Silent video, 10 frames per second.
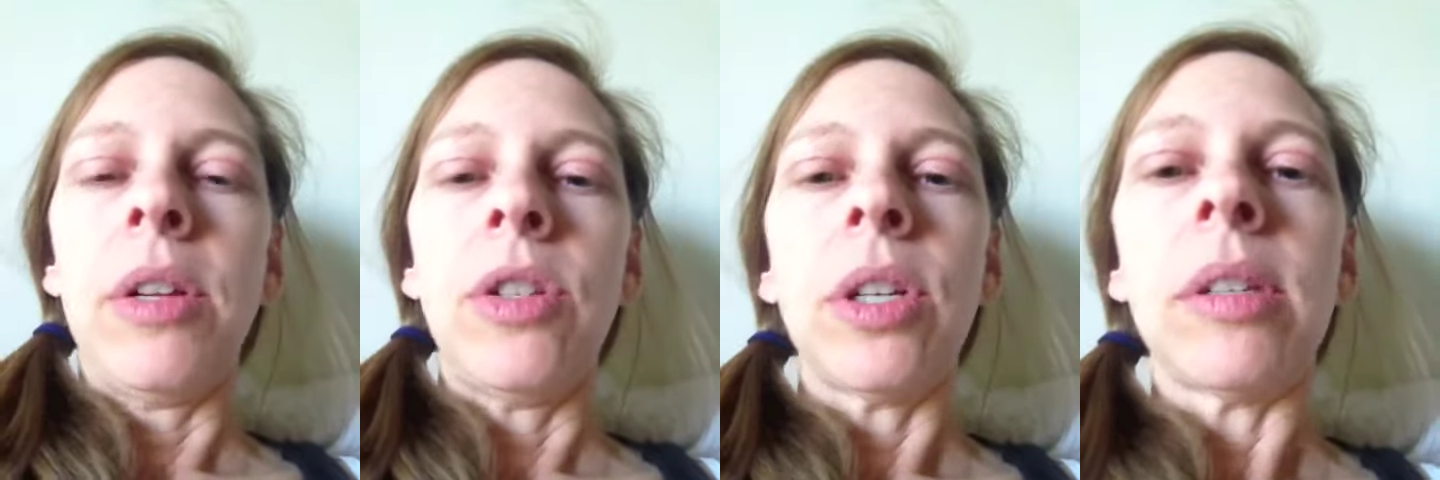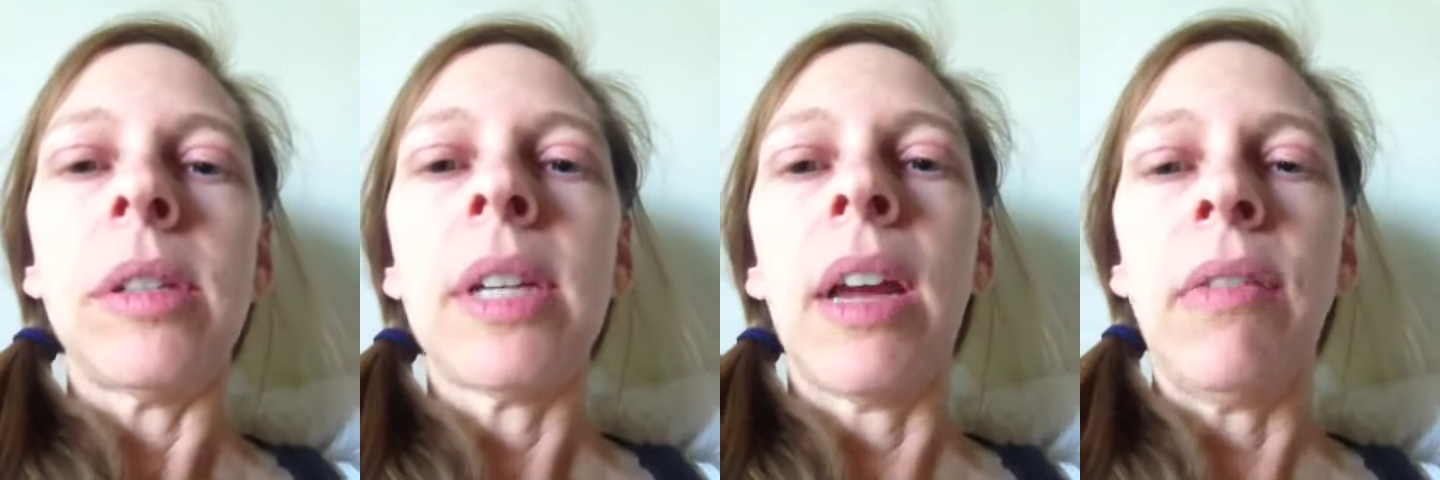you
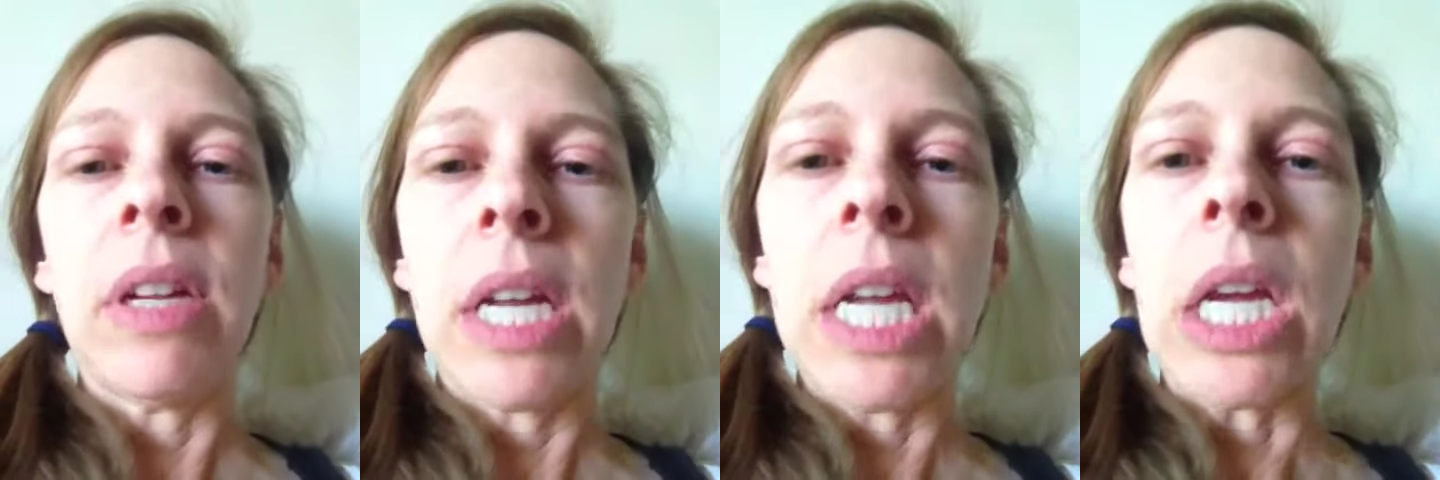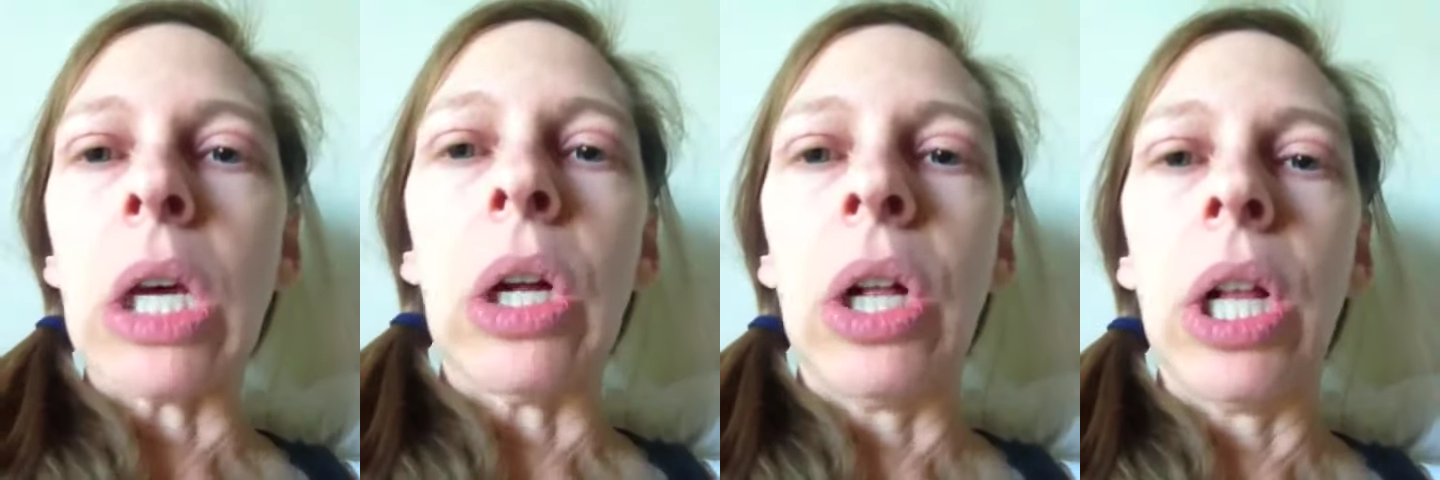just have to
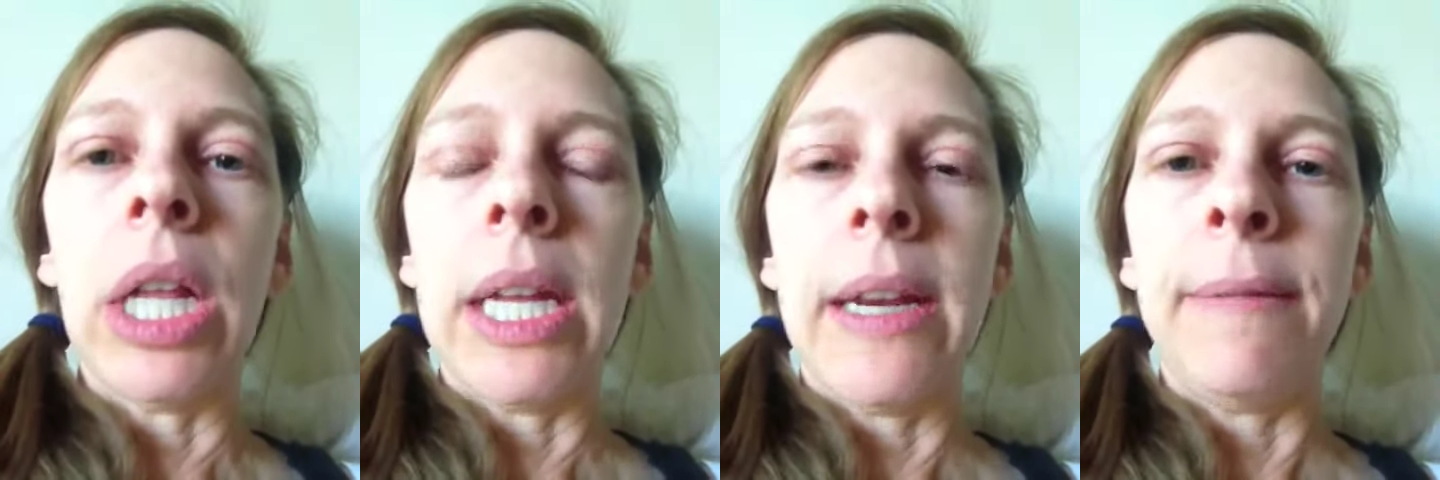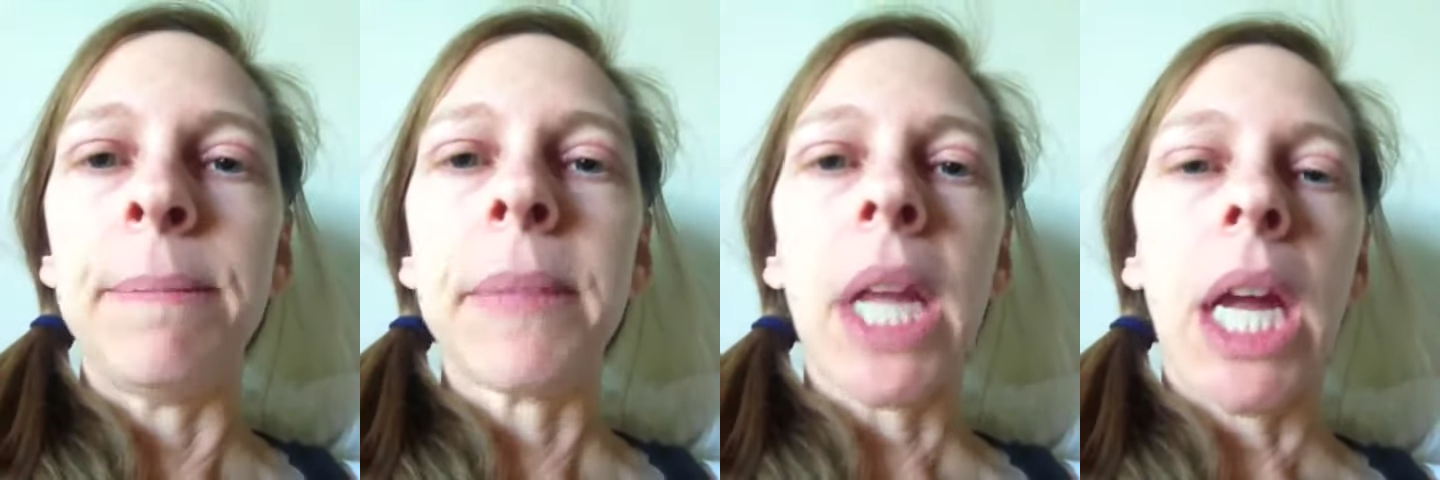heal
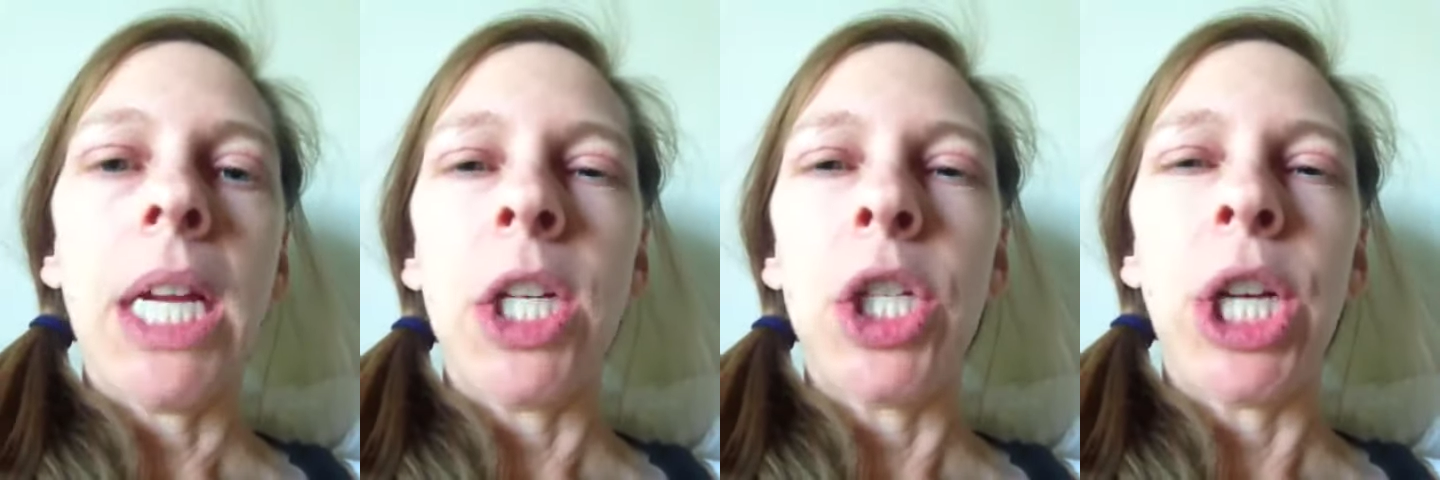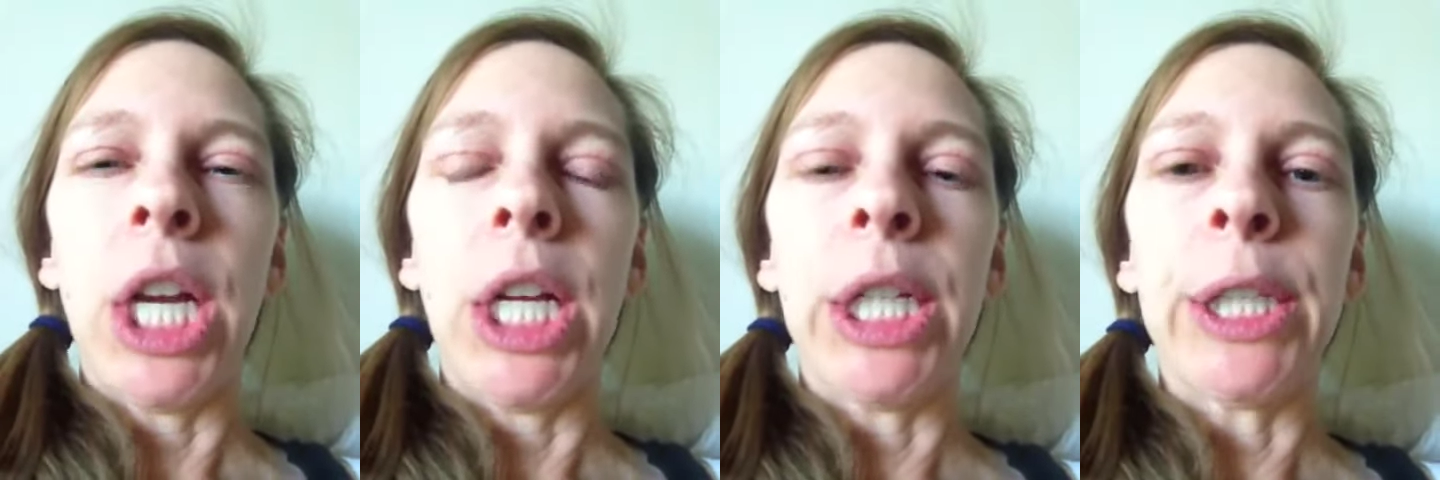and kind of
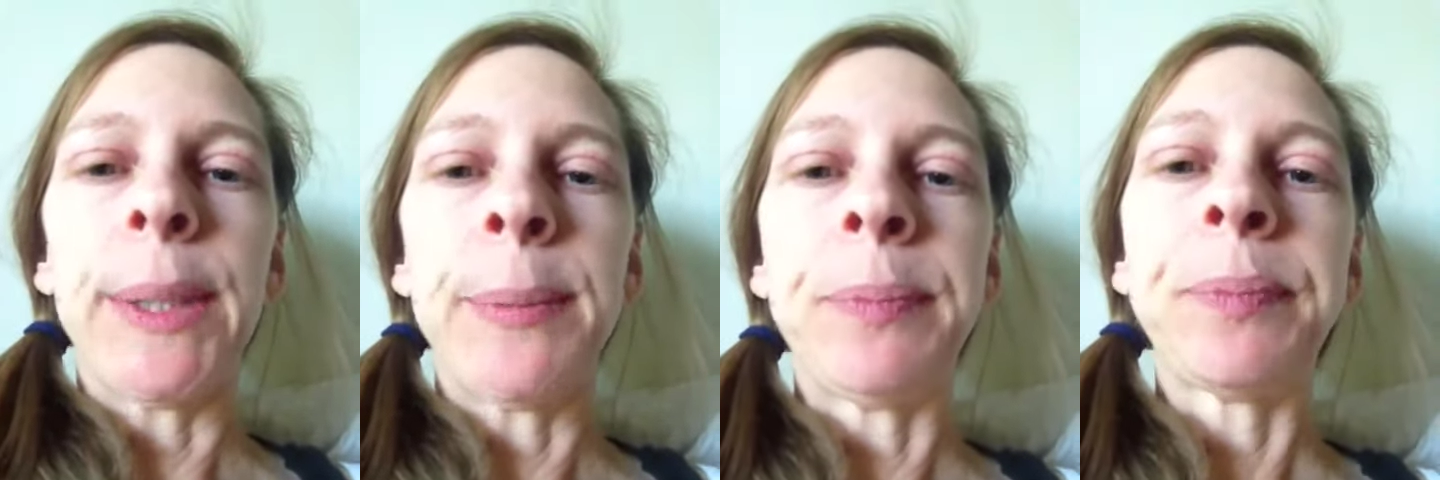chill.